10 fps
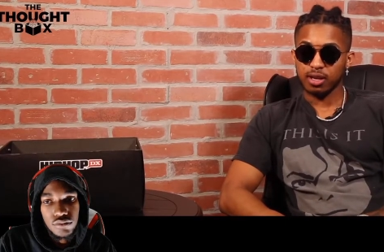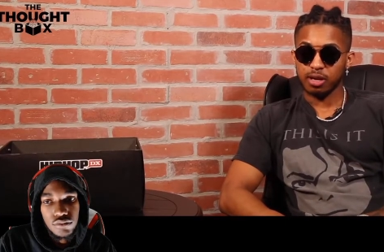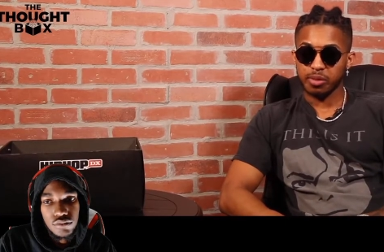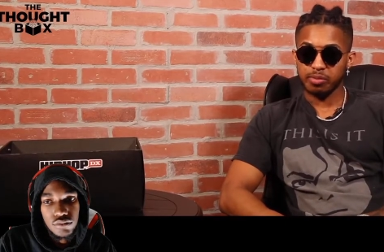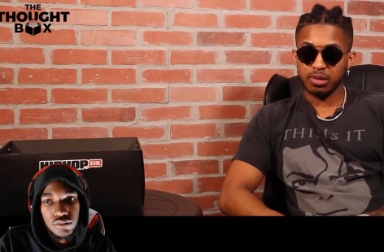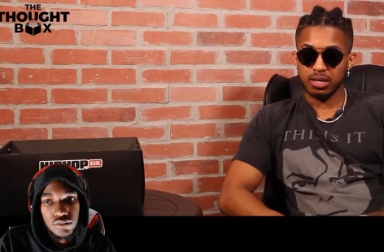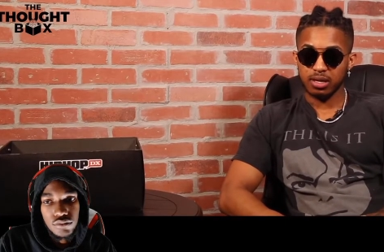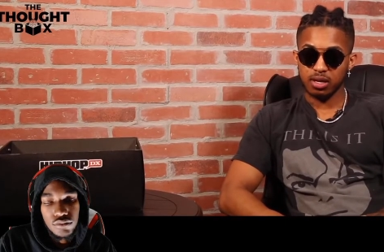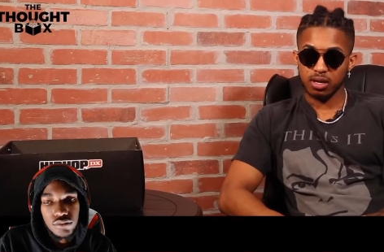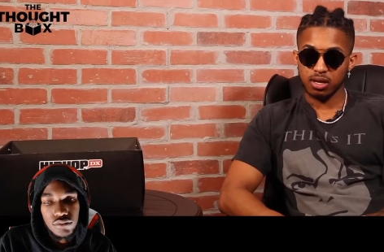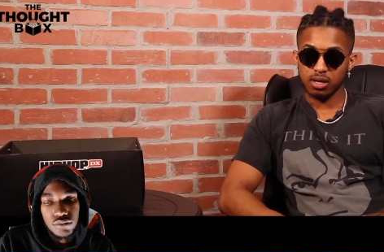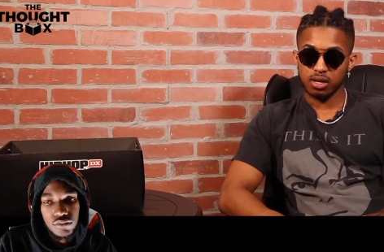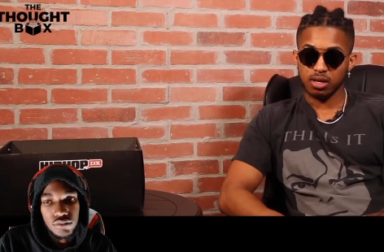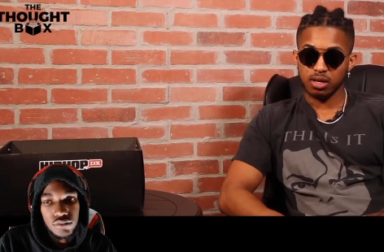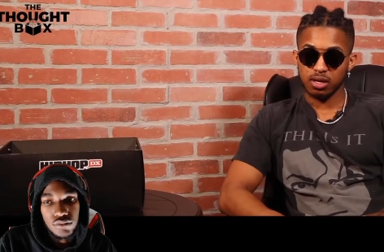Speaker 1: I'm gonna be
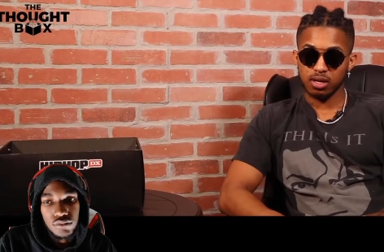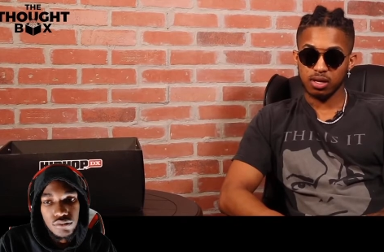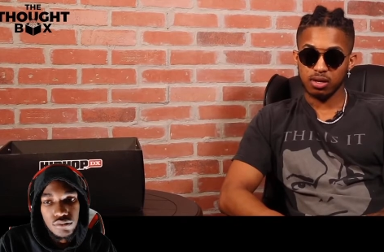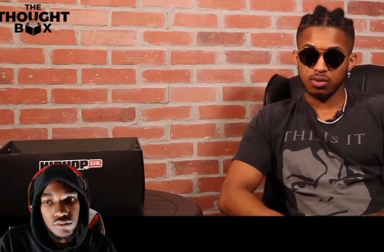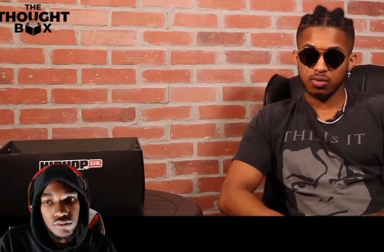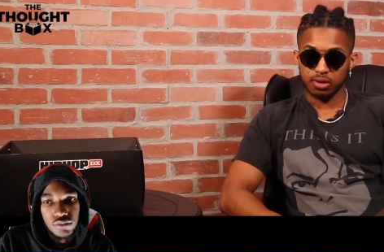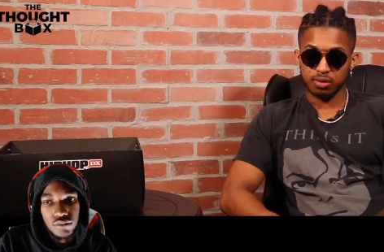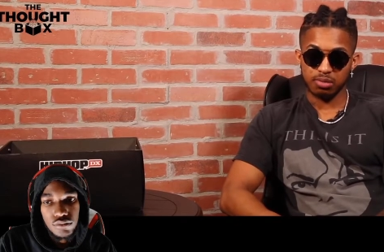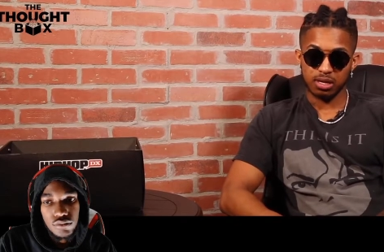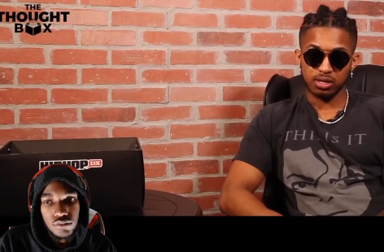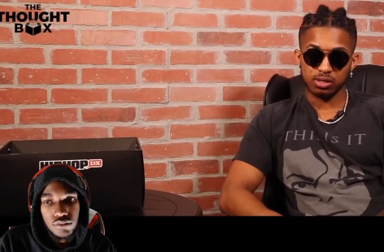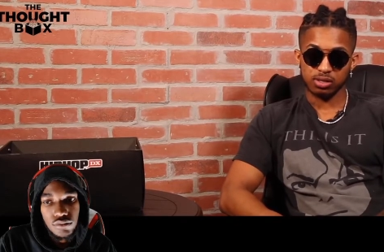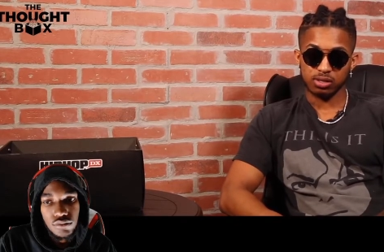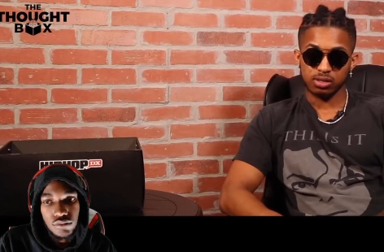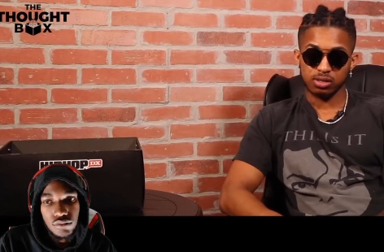one of the
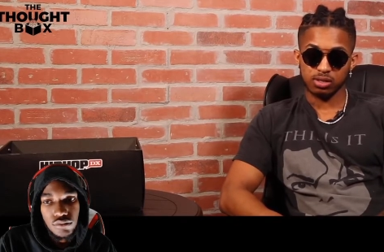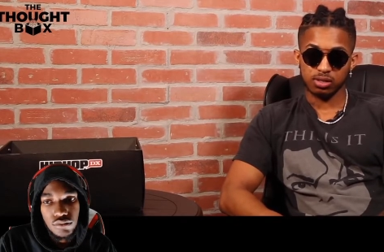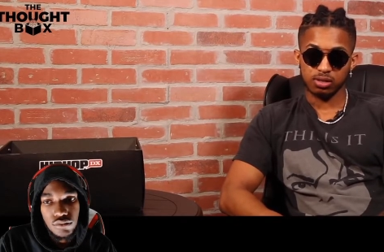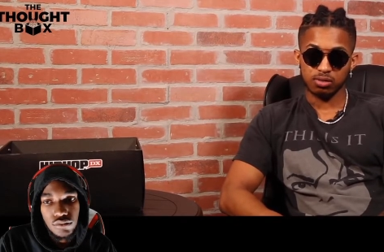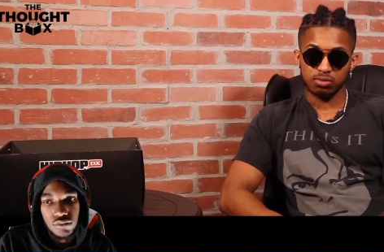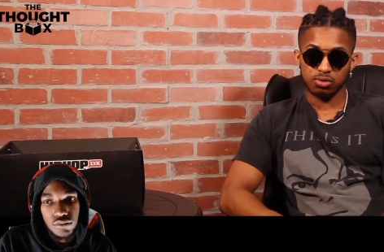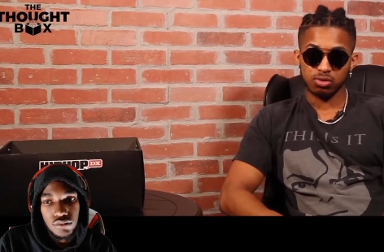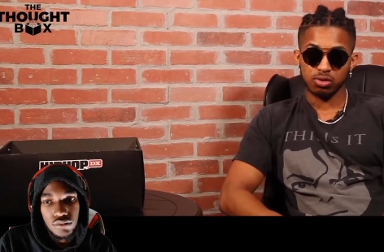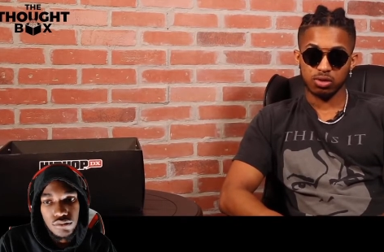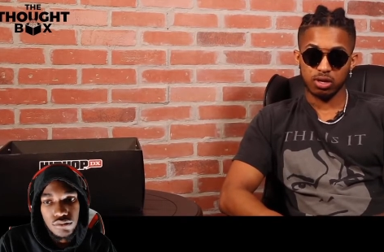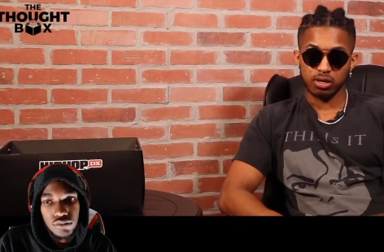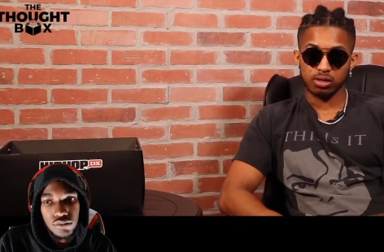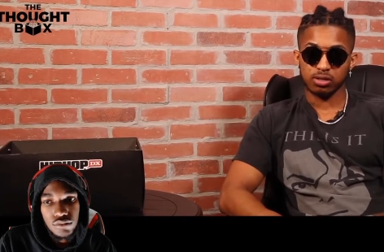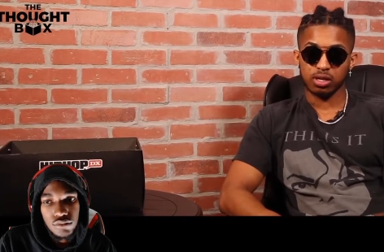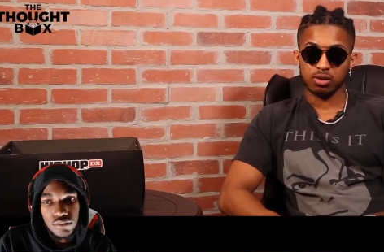biggest musical
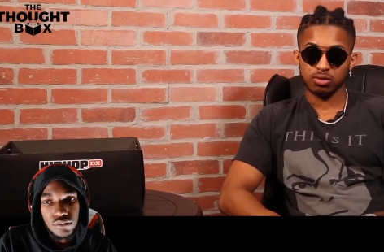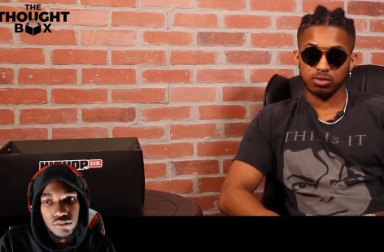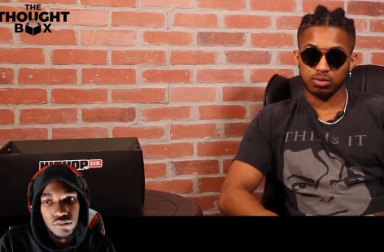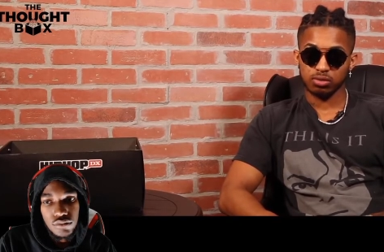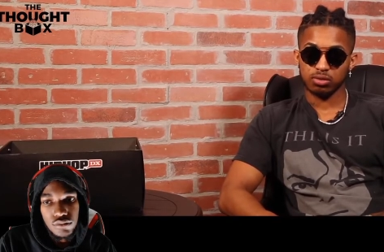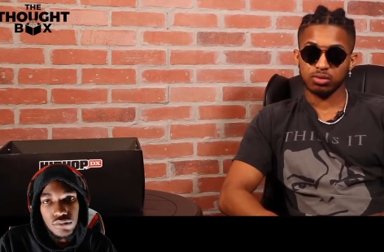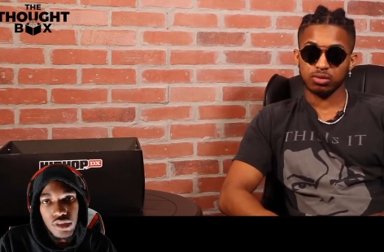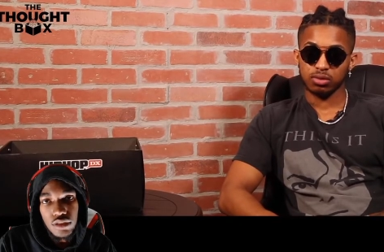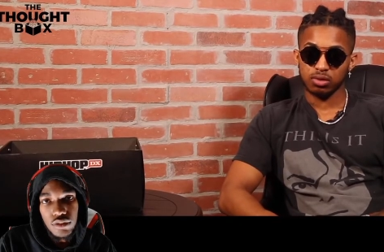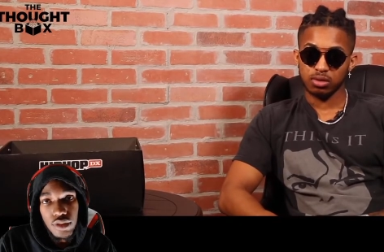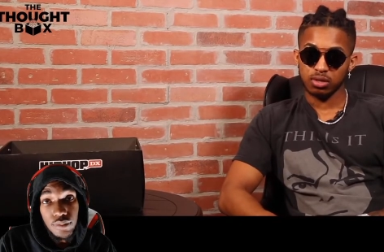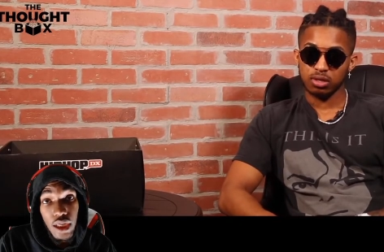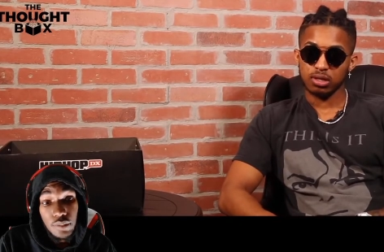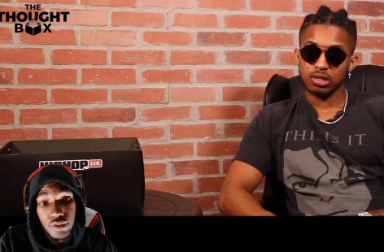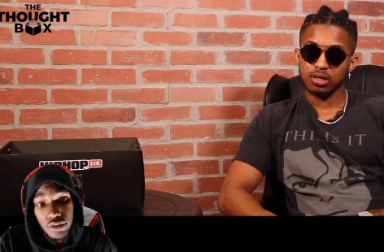artists out.
Speaker 2: He, he
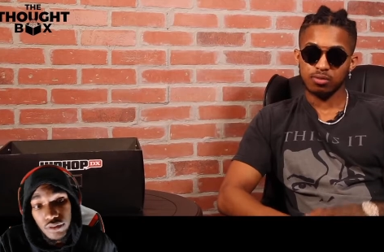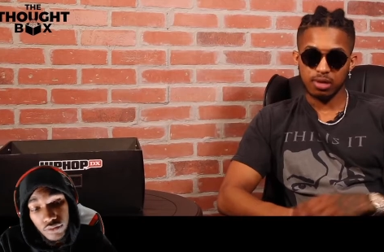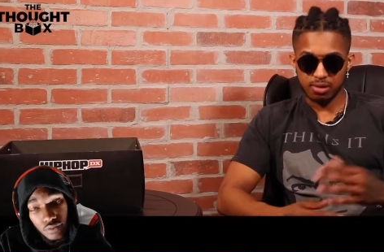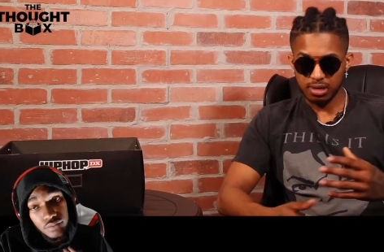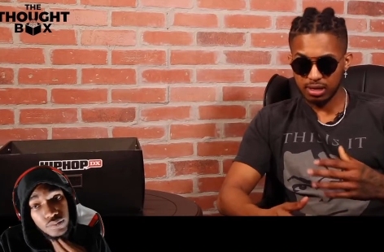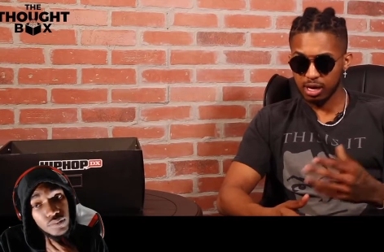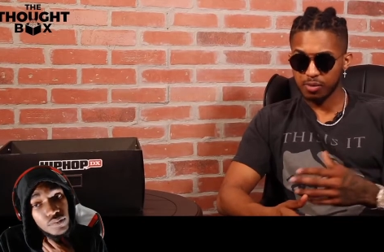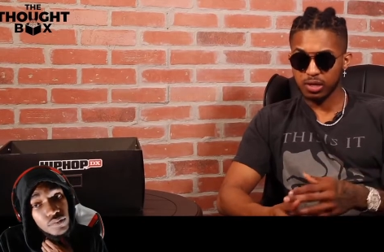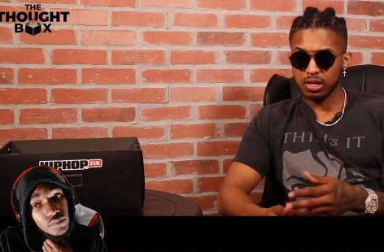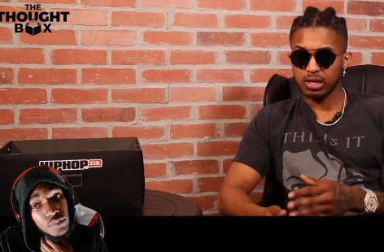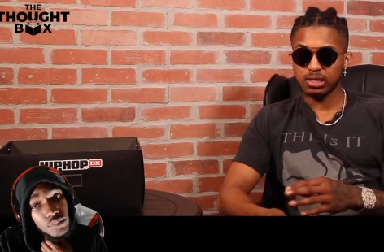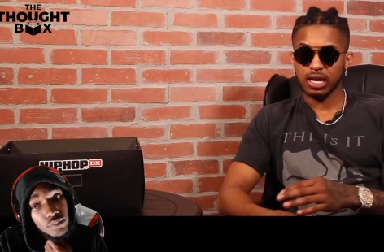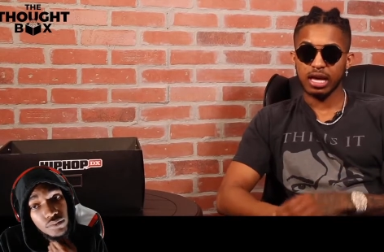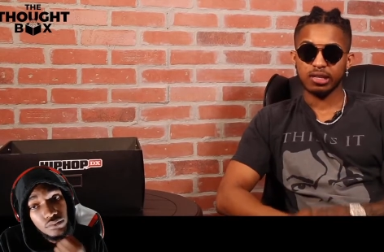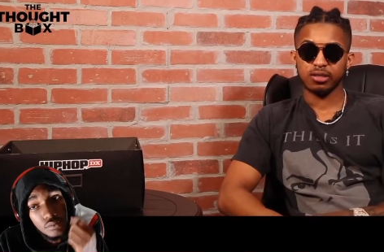might be. And then
Speaker 1: maybe I'm gonna get into
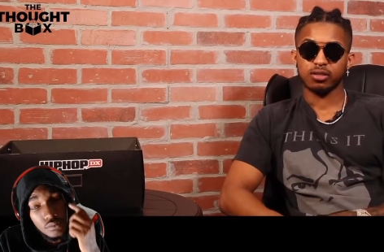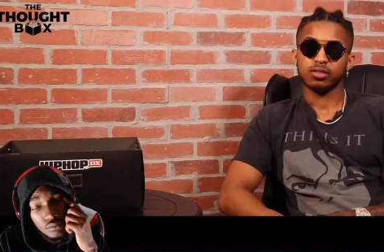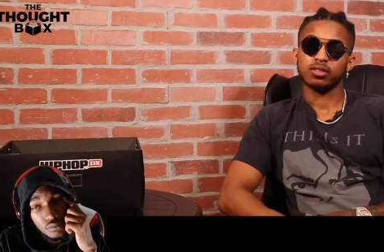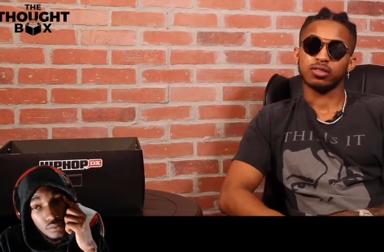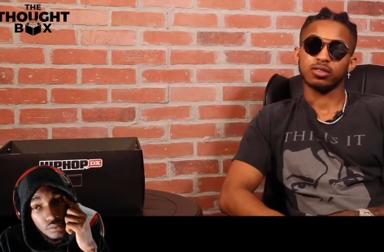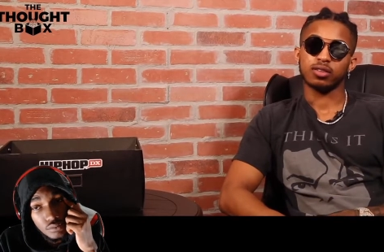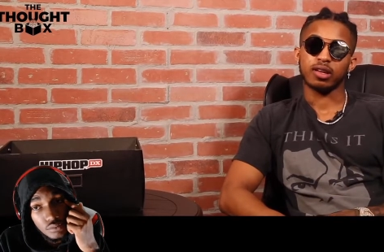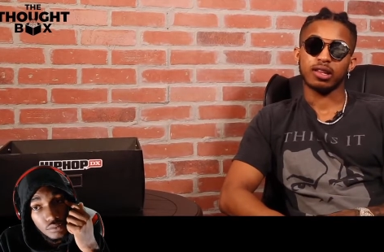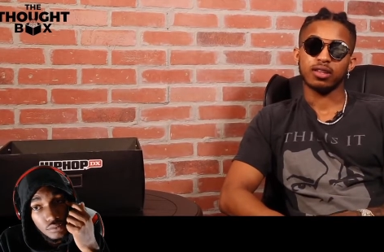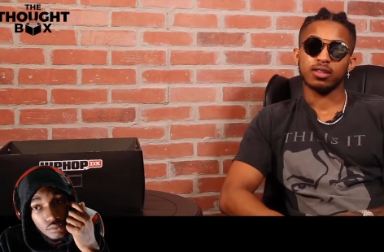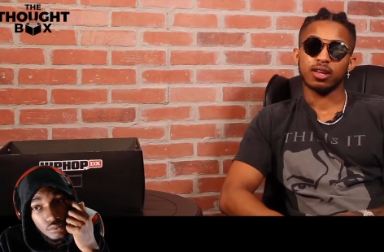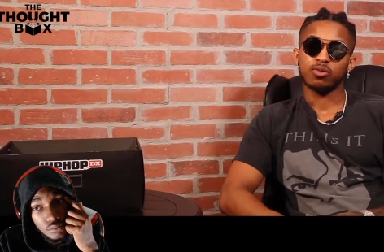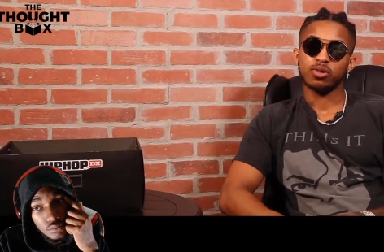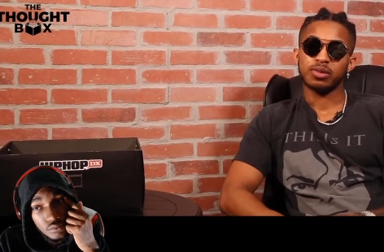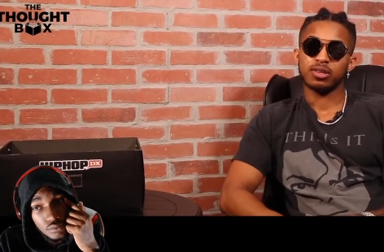acting. I think that I
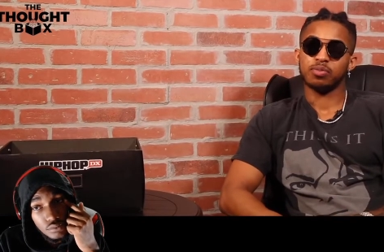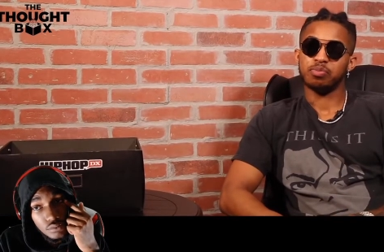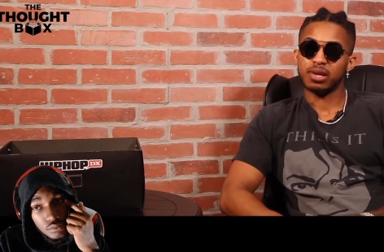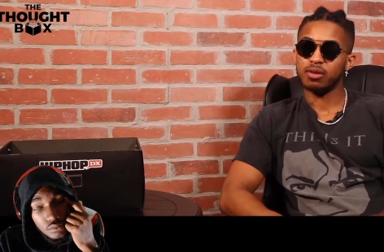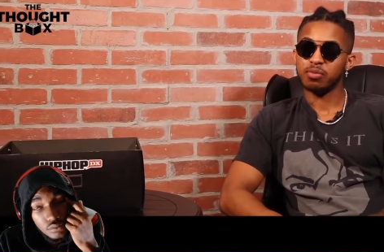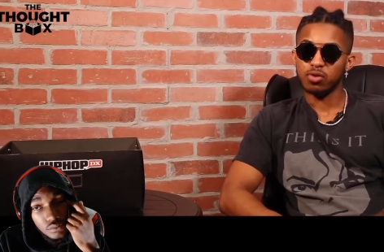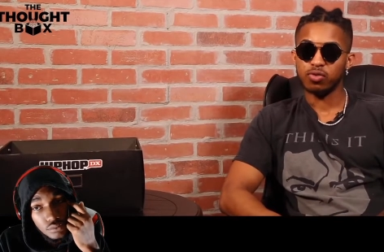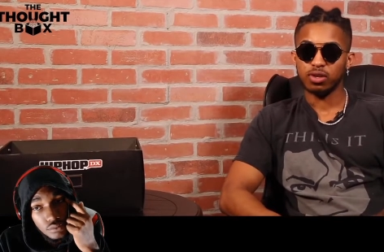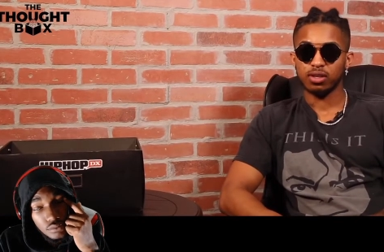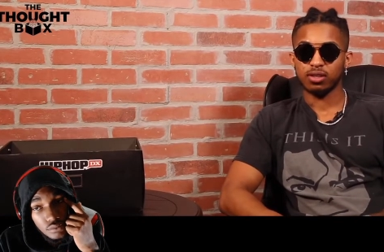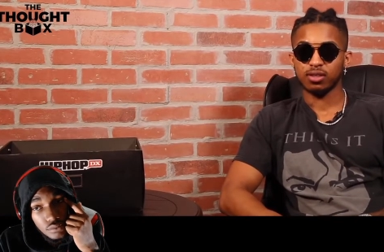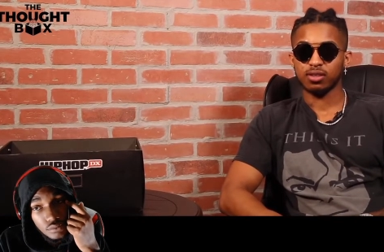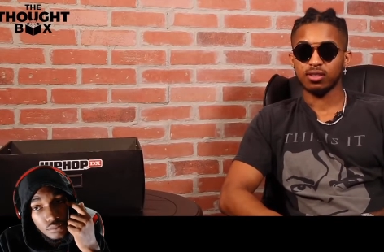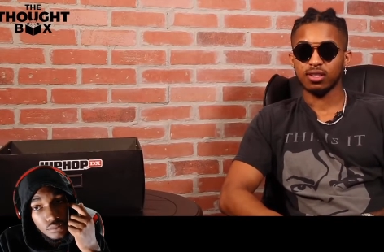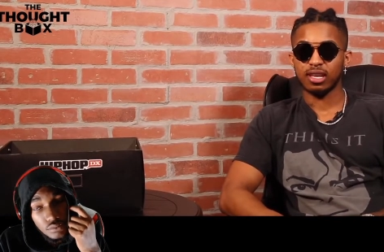want to be in a big movie,
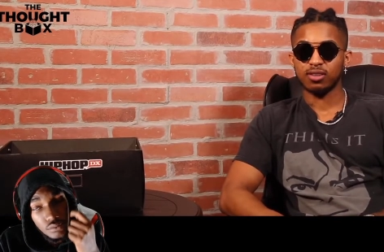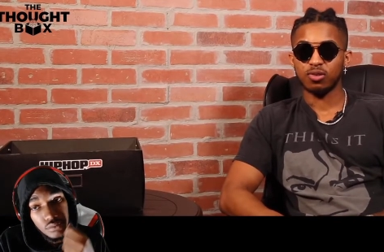like